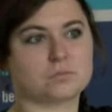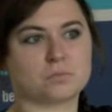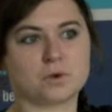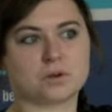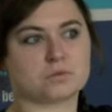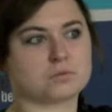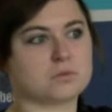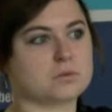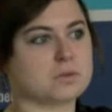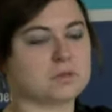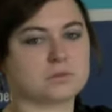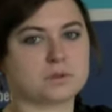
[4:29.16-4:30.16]
When
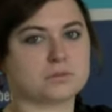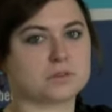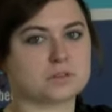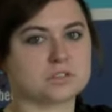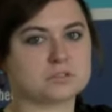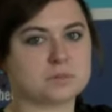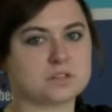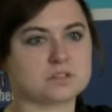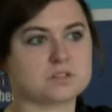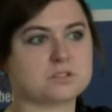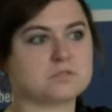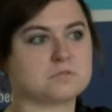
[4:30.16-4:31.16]
in my first
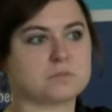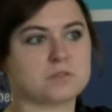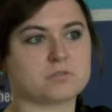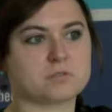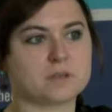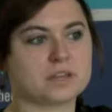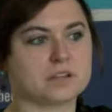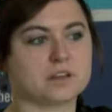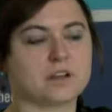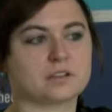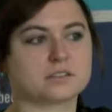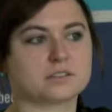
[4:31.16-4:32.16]
semester, my roommate and
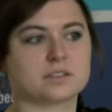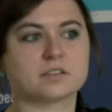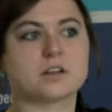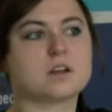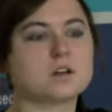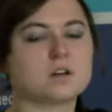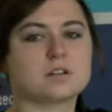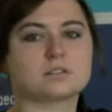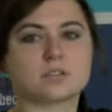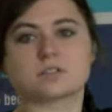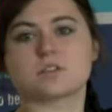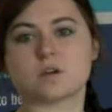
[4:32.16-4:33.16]
I said,
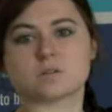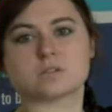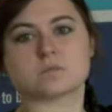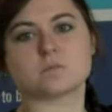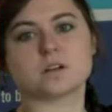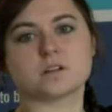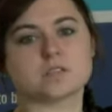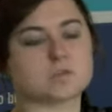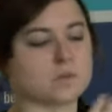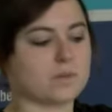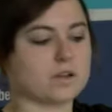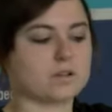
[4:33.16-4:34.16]
let's go somewhere. So
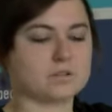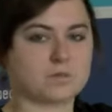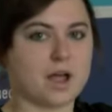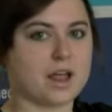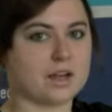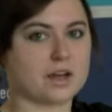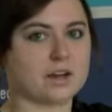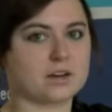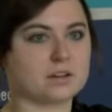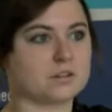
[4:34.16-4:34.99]
we went on Ryanair.